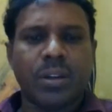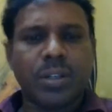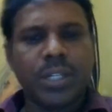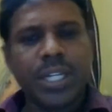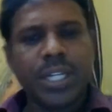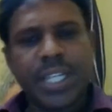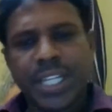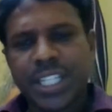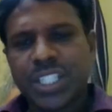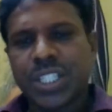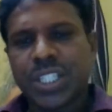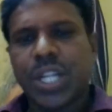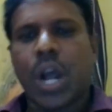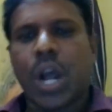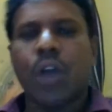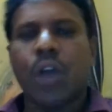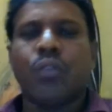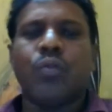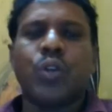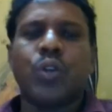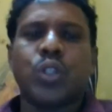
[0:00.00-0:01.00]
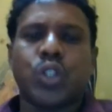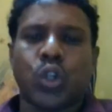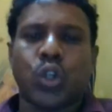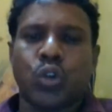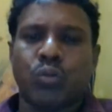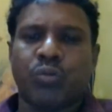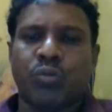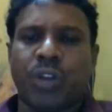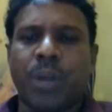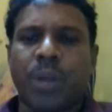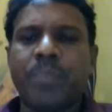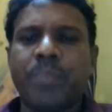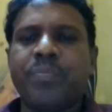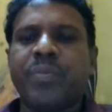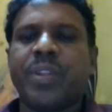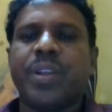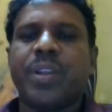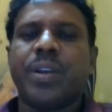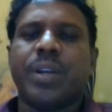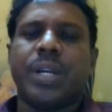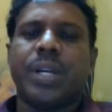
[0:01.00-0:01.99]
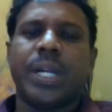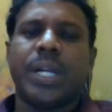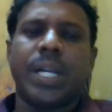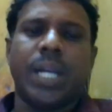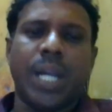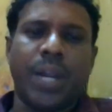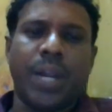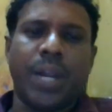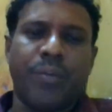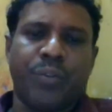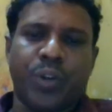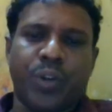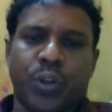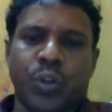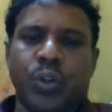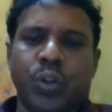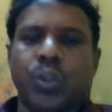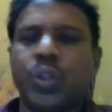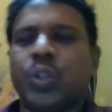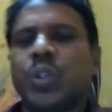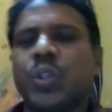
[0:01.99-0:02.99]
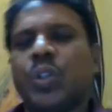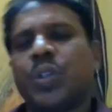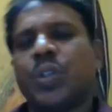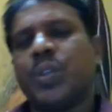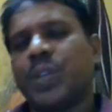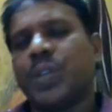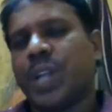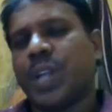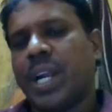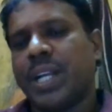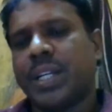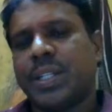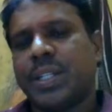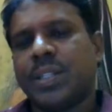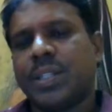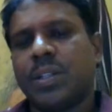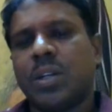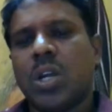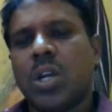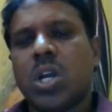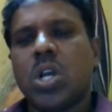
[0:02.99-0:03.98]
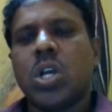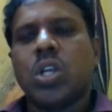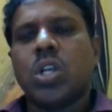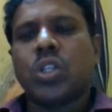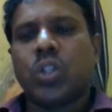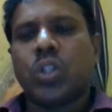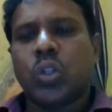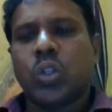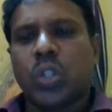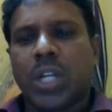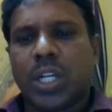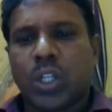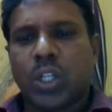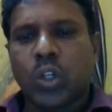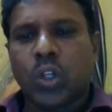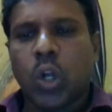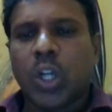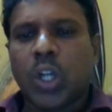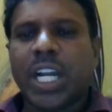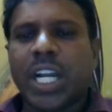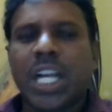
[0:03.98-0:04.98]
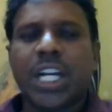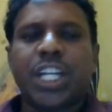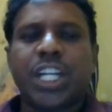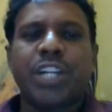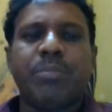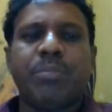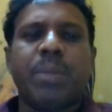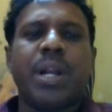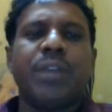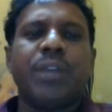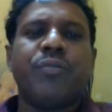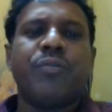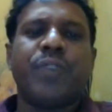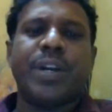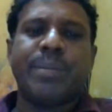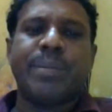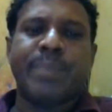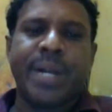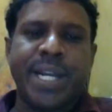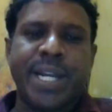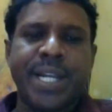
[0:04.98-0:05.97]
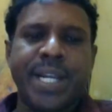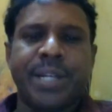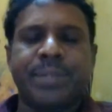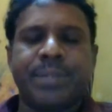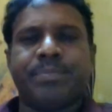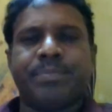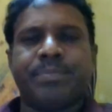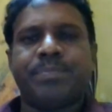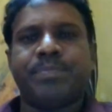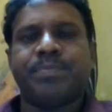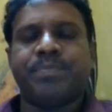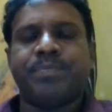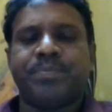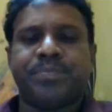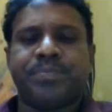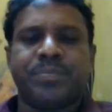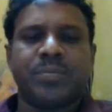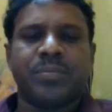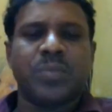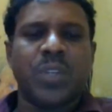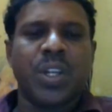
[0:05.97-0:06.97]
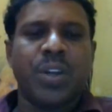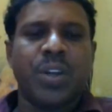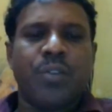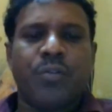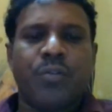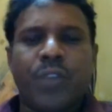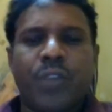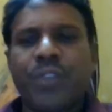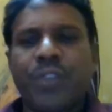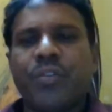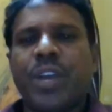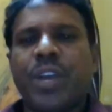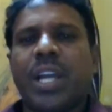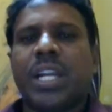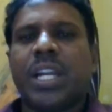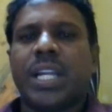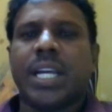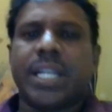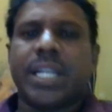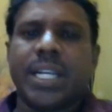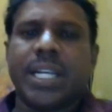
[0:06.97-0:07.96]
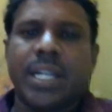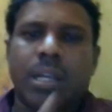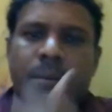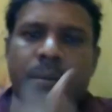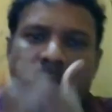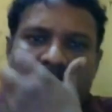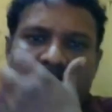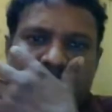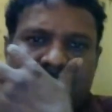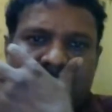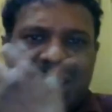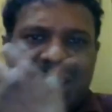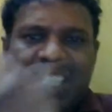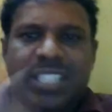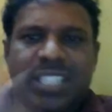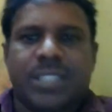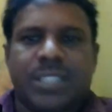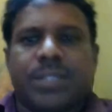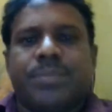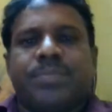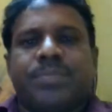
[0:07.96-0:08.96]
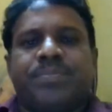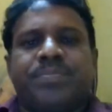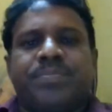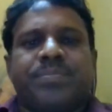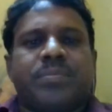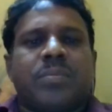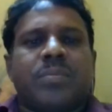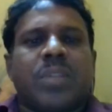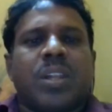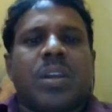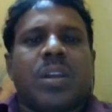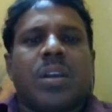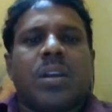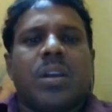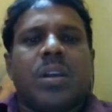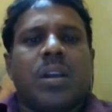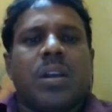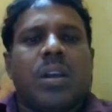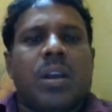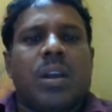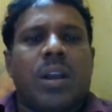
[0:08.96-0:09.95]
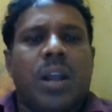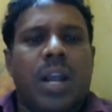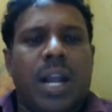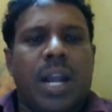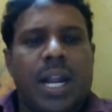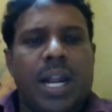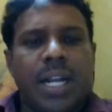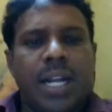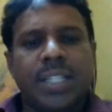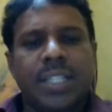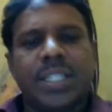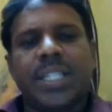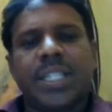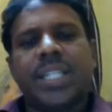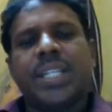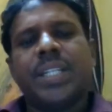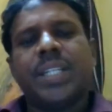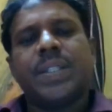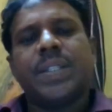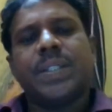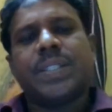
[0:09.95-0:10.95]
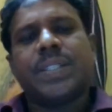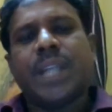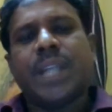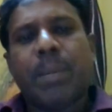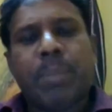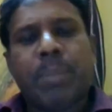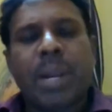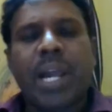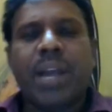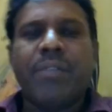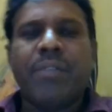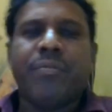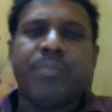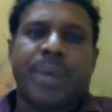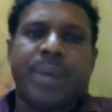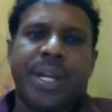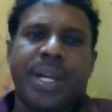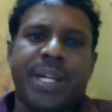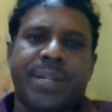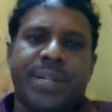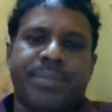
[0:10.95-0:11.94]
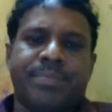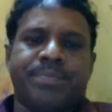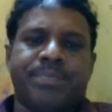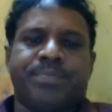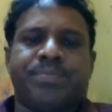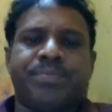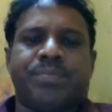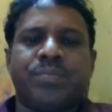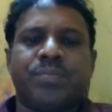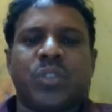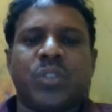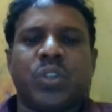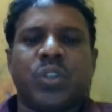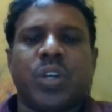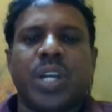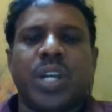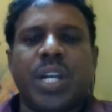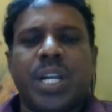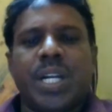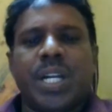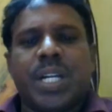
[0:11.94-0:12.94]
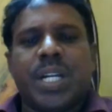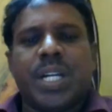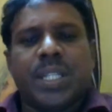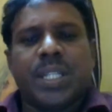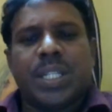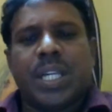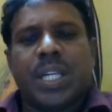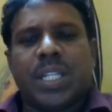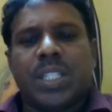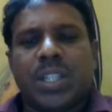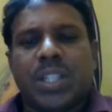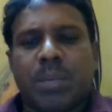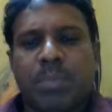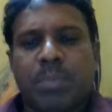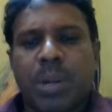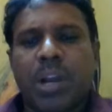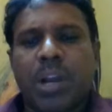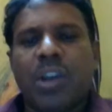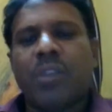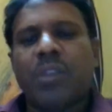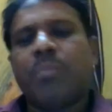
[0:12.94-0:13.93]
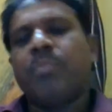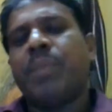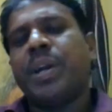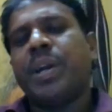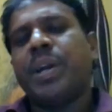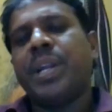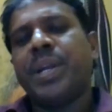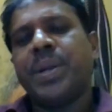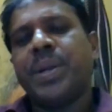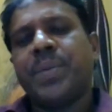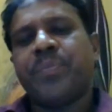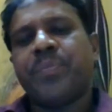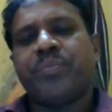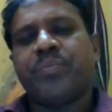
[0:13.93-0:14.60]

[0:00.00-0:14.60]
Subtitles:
it is downward slope from left to right. So the total demand for money, when we are talking about this, and the supply of money, okay, the supply of money